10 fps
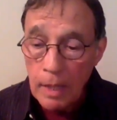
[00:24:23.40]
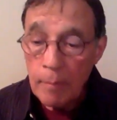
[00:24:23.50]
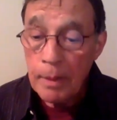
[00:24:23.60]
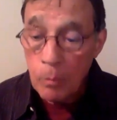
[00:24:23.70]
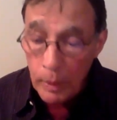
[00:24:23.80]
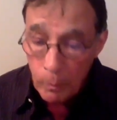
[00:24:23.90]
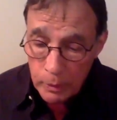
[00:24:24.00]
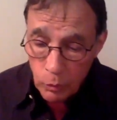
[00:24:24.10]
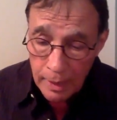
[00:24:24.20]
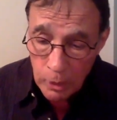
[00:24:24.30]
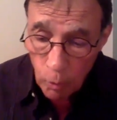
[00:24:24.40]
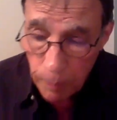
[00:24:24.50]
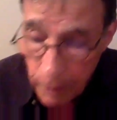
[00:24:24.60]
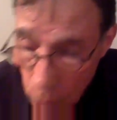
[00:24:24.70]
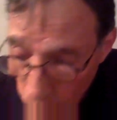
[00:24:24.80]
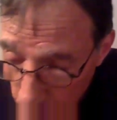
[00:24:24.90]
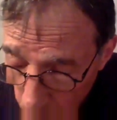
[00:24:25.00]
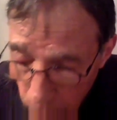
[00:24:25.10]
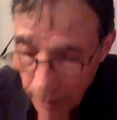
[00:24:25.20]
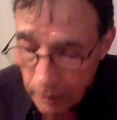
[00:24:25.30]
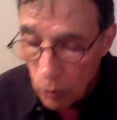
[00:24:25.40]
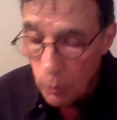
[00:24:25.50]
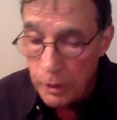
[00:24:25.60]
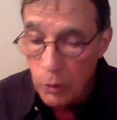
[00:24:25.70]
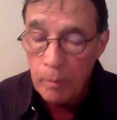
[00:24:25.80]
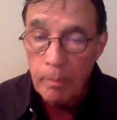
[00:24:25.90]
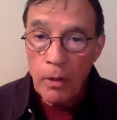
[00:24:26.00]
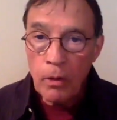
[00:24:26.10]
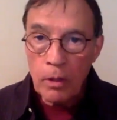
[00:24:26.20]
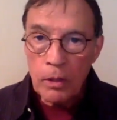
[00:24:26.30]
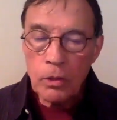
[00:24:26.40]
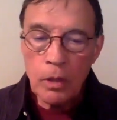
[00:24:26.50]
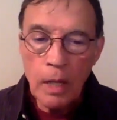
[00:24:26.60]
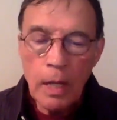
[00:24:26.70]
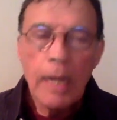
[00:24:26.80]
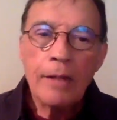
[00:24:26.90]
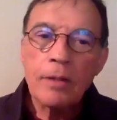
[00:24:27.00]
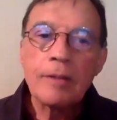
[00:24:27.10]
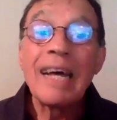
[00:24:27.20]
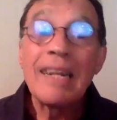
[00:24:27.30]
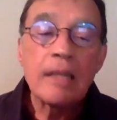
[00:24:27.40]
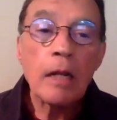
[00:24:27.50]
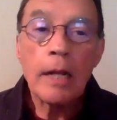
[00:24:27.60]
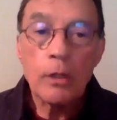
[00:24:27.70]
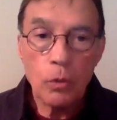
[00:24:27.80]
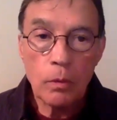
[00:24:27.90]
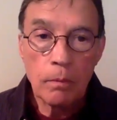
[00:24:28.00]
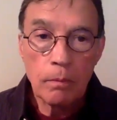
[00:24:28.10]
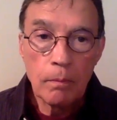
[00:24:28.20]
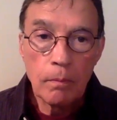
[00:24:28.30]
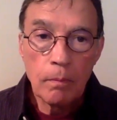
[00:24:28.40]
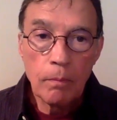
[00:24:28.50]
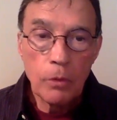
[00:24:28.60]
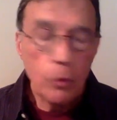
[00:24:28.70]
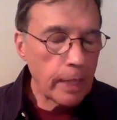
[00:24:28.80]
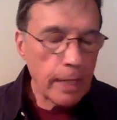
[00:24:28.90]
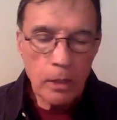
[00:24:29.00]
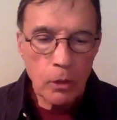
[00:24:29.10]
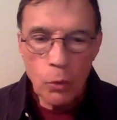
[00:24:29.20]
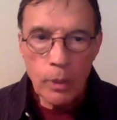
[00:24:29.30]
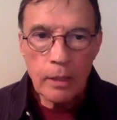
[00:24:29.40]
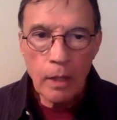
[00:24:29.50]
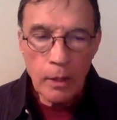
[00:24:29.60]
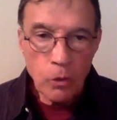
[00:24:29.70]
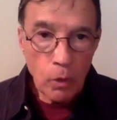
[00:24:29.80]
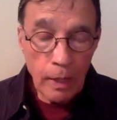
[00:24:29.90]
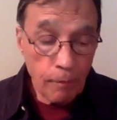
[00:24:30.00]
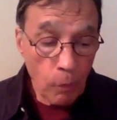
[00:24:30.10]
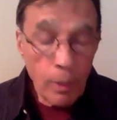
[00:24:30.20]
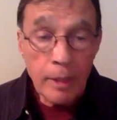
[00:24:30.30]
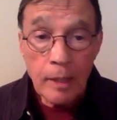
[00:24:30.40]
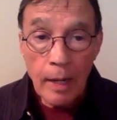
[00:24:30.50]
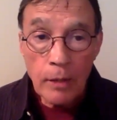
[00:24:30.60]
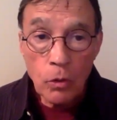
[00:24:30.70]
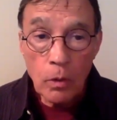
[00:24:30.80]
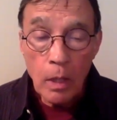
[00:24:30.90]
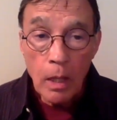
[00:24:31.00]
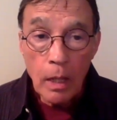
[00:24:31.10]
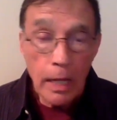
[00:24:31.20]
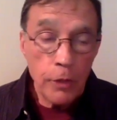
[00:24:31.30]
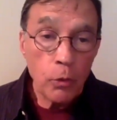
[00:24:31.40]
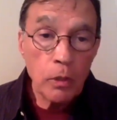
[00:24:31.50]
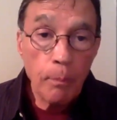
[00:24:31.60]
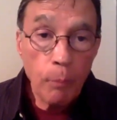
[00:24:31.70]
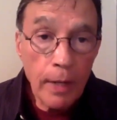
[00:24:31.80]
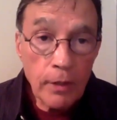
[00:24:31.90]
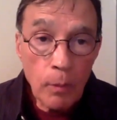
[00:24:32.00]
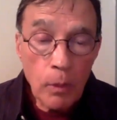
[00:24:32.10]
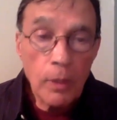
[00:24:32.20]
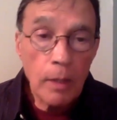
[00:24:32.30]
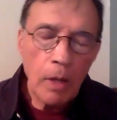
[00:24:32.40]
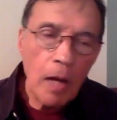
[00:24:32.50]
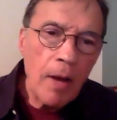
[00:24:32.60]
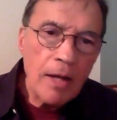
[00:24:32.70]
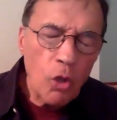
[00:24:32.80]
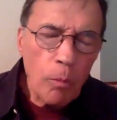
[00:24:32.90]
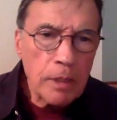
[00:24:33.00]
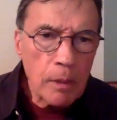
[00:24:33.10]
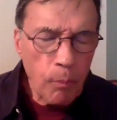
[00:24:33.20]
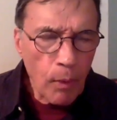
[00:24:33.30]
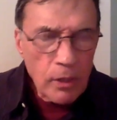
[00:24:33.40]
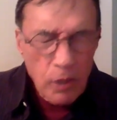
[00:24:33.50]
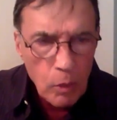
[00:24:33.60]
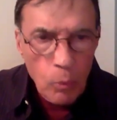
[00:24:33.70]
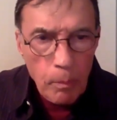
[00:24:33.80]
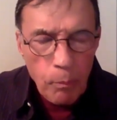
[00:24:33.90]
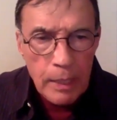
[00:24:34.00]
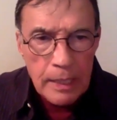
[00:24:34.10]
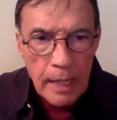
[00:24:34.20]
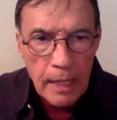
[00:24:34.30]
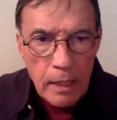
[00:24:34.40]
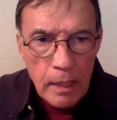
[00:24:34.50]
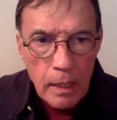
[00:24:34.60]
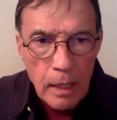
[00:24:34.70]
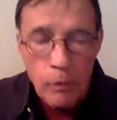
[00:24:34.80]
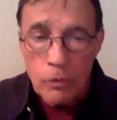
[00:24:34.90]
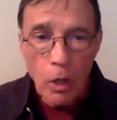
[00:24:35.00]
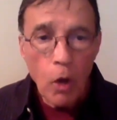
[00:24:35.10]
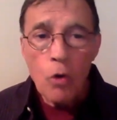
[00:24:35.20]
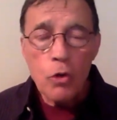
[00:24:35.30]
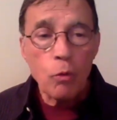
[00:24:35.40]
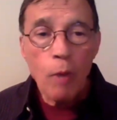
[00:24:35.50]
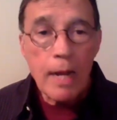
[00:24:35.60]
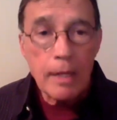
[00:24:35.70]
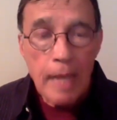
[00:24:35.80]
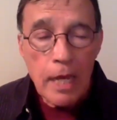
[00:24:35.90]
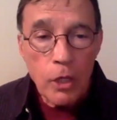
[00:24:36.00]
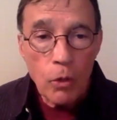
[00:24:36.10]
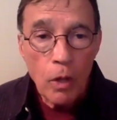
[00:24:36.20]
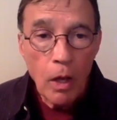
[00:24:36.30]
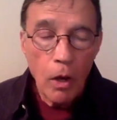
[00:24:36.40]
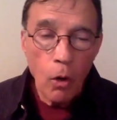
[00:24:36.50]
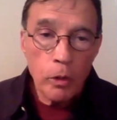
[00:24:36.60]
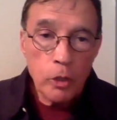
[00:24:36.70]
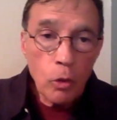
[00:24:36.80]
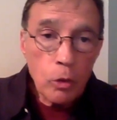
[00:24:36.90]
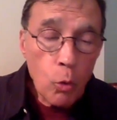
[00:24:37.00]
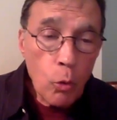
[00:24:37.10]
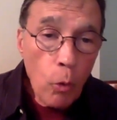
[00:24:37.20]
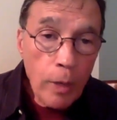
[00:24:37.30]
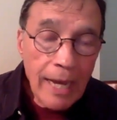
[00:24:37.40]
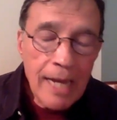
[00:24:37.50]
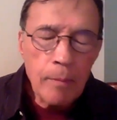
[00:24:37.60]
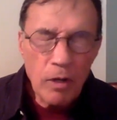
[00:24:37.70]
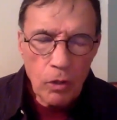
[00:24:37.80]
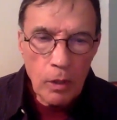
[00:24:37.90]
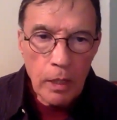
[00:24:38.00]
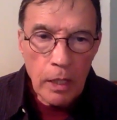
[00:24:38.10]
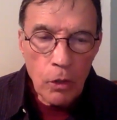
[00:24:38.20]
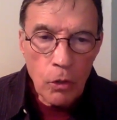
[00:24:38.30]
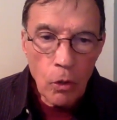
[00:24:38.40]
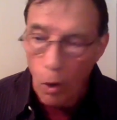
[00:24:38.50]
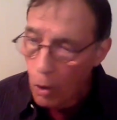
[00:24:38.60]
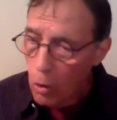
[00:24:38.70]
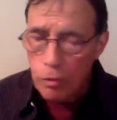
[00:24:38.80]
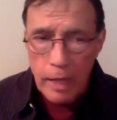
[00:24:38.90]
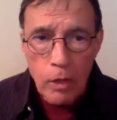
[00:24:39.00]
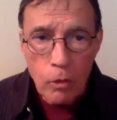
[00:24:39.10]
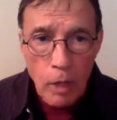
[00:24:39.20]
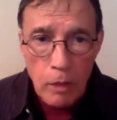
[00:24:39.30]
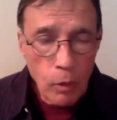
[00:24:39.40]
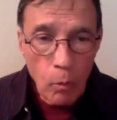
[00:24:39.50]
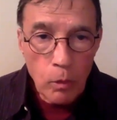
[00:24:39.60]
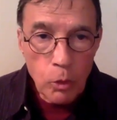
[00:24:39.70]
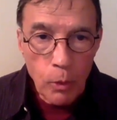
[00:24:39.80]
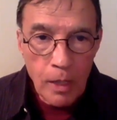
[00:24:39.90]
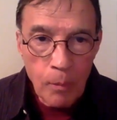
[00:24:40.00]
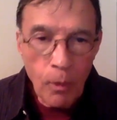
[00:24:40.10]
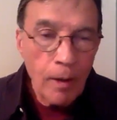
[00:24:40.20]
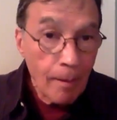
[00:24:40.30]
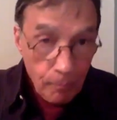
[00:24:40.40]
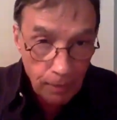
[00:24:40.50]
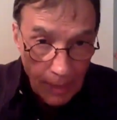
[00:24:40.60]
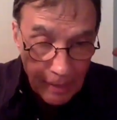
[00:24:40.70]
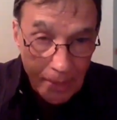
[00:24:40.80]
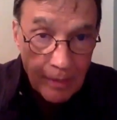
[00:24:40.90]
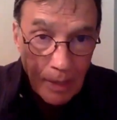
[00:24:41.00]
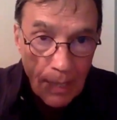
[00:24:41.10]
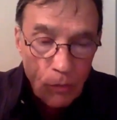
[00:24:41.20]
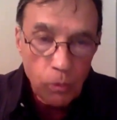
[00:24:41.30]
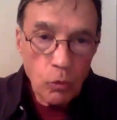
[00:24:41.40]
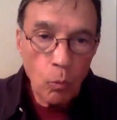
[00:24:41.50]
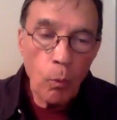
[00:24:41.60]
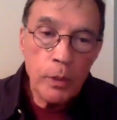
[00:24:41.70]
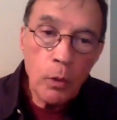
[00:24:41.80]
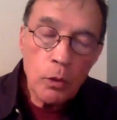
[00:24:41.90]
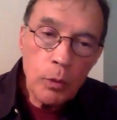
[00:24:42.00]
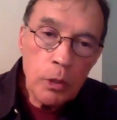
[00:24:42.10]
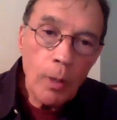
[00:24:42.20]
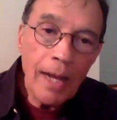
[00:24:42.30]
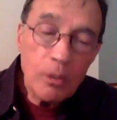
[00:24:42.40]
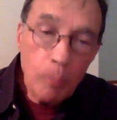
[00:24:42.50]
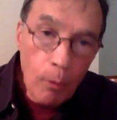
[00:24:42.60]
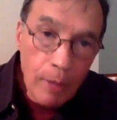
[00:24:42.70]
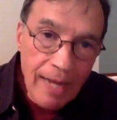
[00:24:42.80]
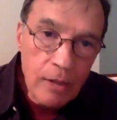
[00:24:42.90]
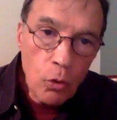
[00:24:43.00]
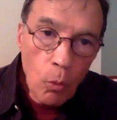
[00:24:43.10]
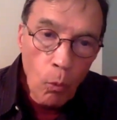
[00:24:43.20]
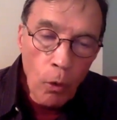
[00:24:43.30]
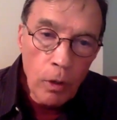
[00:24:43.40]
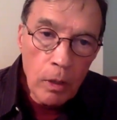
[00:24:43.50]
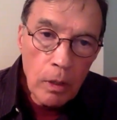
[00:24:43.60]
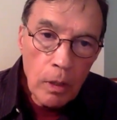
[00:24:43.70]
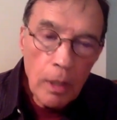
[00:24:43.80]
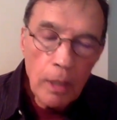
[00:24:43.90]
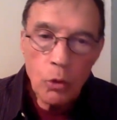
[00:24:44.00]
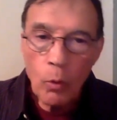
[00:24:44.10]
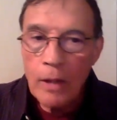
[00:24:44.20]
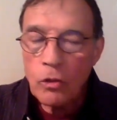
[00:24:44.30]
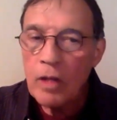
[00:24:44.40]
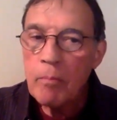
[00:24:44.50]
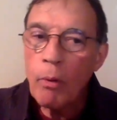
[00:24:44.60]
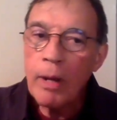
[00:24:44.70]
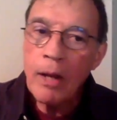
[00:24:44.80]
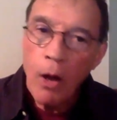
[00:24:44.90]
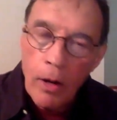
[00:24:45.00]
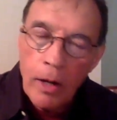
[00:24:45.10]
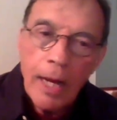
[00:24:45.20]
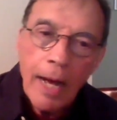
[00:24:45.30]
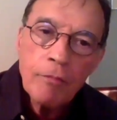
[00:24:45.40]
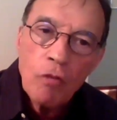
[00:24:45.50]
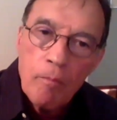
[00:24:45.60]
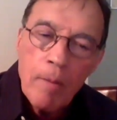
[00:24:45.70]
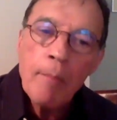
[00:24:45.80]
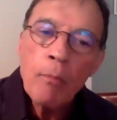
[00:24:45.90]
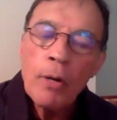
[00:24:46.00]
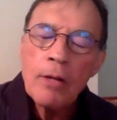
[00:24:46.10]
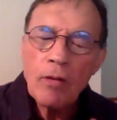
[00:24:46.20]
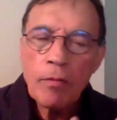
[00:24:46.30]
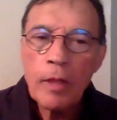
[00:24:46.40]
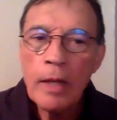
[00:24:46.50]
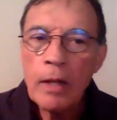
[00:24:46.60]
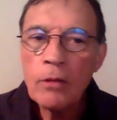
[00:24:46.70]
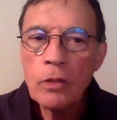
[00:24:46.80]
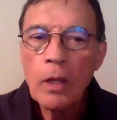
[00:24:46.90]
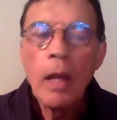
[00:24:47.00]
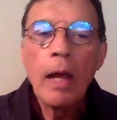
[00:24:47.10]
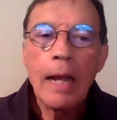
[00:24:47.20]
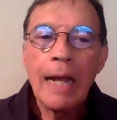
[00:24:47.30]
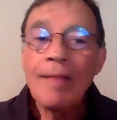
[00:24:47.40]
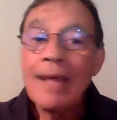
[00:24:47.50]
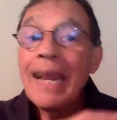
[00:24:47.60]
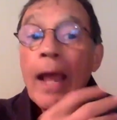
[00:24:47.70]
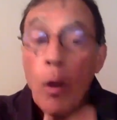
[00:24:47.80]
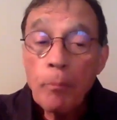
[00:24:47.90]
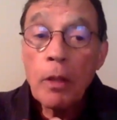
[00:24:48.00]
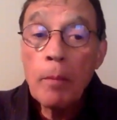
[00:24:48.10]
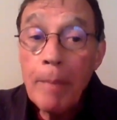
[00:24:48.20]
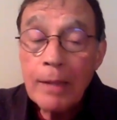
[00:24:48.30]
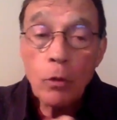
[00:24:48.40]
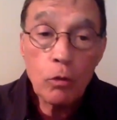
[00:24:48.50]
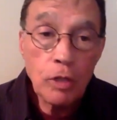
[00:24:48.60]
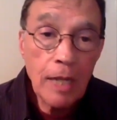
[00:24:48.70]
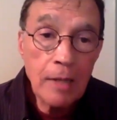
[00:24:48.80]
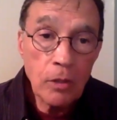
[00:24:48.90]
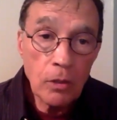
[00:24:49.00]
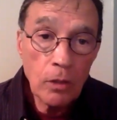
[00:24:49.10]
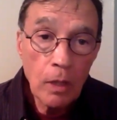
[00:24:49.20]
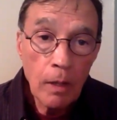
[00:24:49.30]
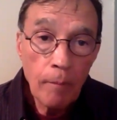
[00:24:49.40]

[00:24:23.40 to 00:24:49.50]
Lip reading: but we try to do it, because one of the things that we do in biocognition is it's not intellectual. You can't do it intellectual. If it were intellectual, and you're depressed, I would say, come on, don't be depressed. Look, what a pretty day. And you say, oh, you're right. Thank you. Or don't do cocaine because it's going to kill you. Oh, thank you, doctor. I won't do it anymore. Right. It's intellectual. So what mm-hmm. we do is we do experiential work to actually bring archives of memories and things and then help them make those changes